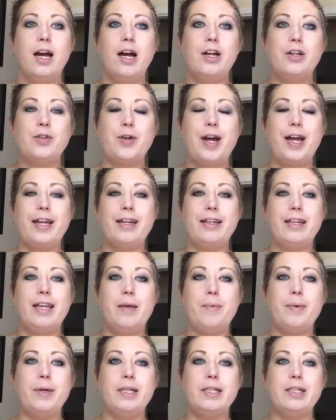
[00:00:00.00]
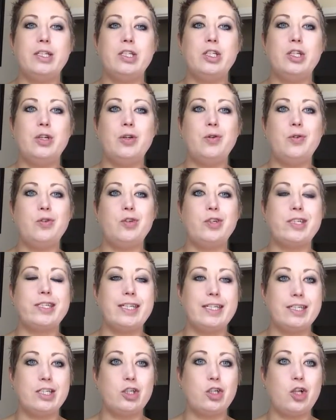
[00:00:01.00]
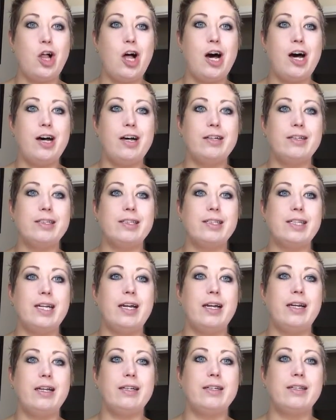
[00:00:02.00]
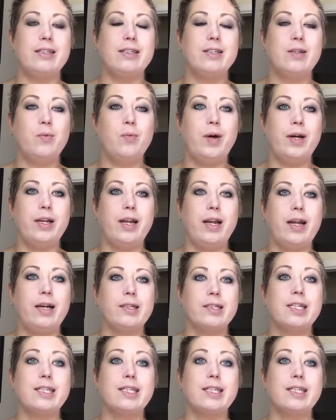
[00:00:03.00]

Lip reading: I try and keep it to just dishcloths and whatnot else,